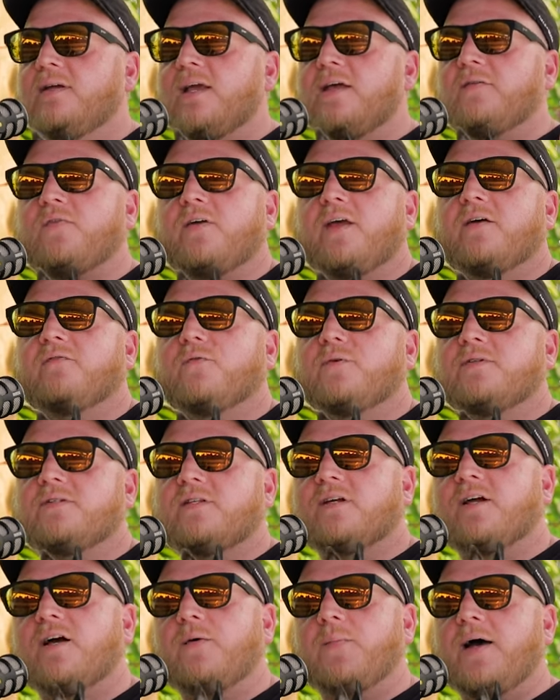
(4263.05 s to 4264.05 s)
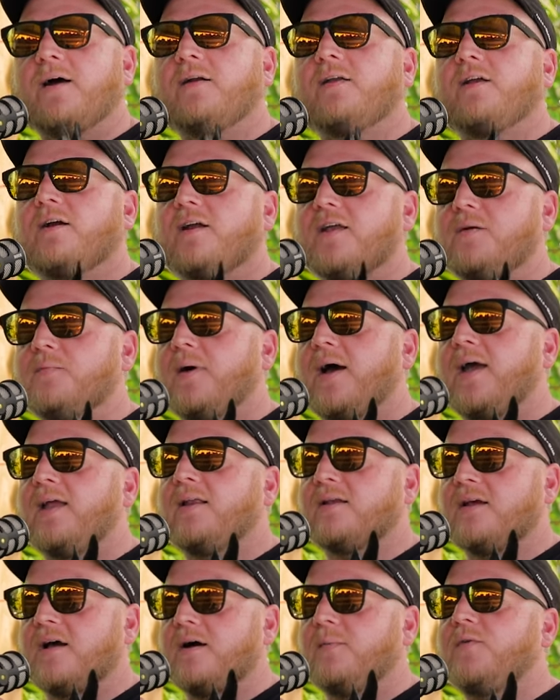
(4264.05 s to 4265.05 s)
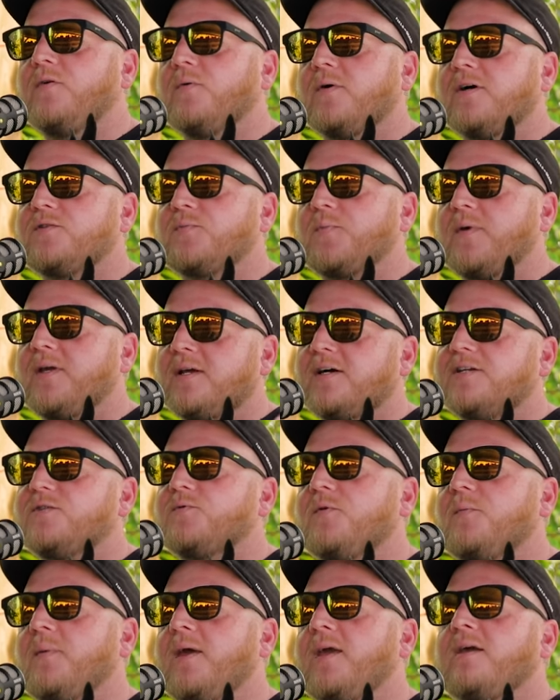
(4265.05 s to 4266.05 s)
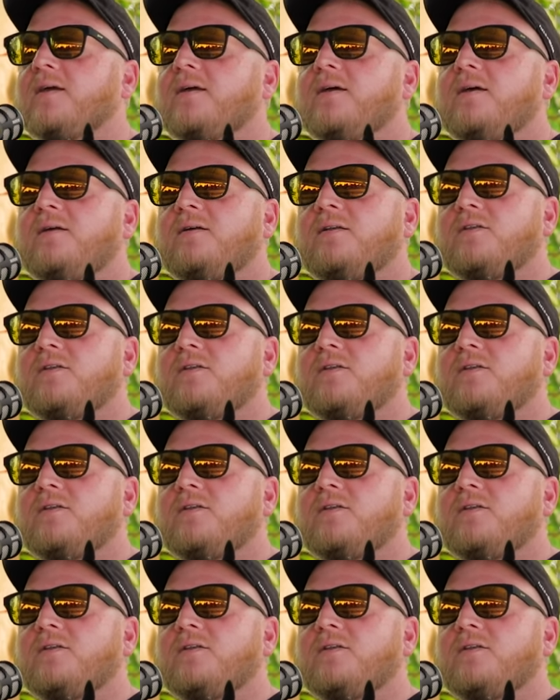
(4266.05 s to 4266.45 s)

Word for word: If he ever was to come out here, he might come to us because we make